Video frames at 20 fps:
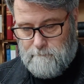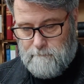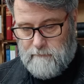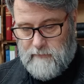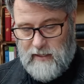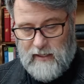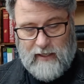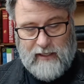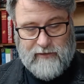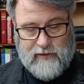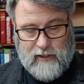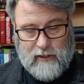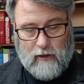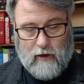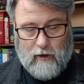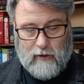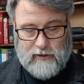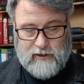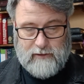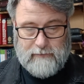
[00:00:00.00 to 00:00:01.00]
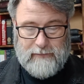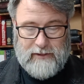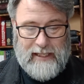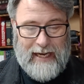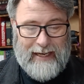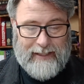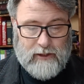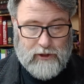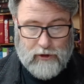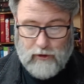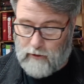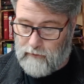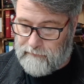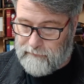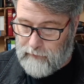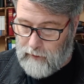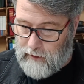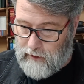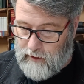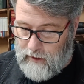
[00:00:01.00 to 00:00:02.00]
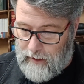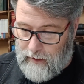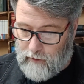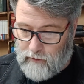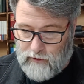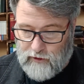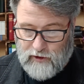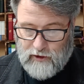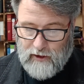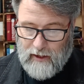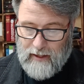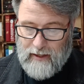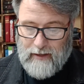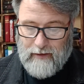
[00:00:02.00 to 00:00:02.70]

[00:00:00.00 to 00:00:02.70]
there are some textual footnotes.